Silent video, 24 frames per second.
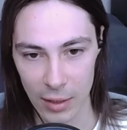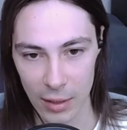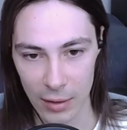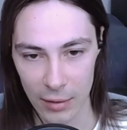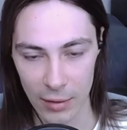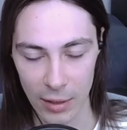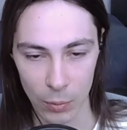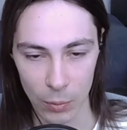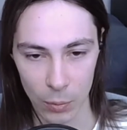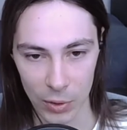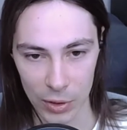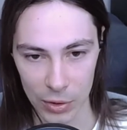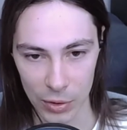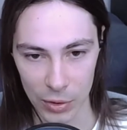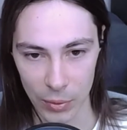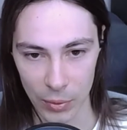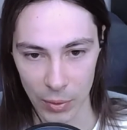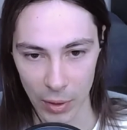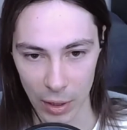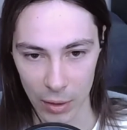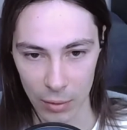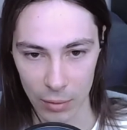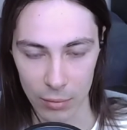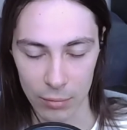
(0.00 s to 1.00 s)
Then we do
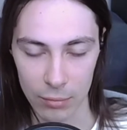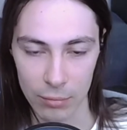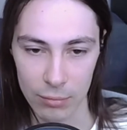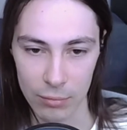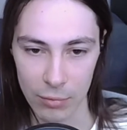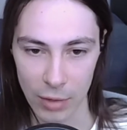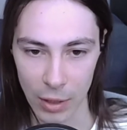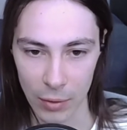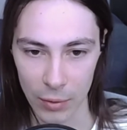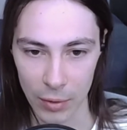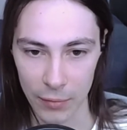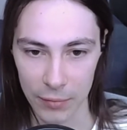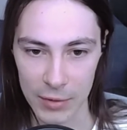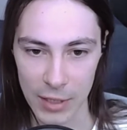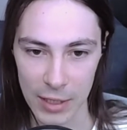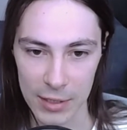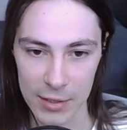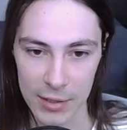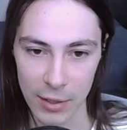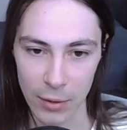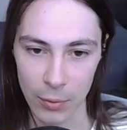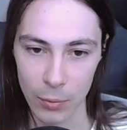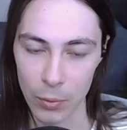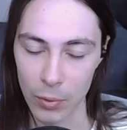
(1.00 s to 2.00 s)
our round of
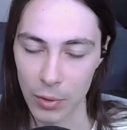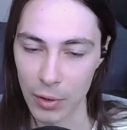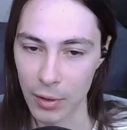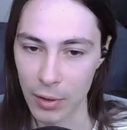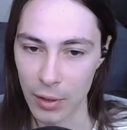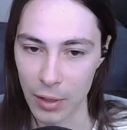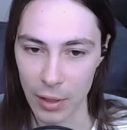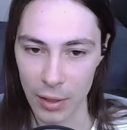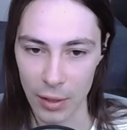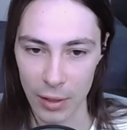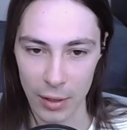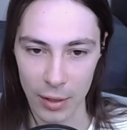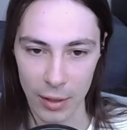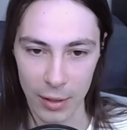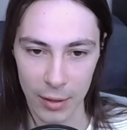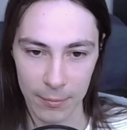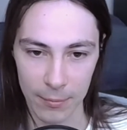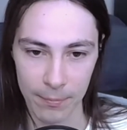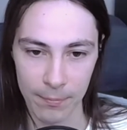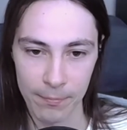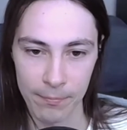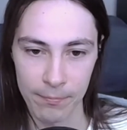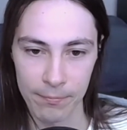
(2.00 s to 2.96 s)
testing with the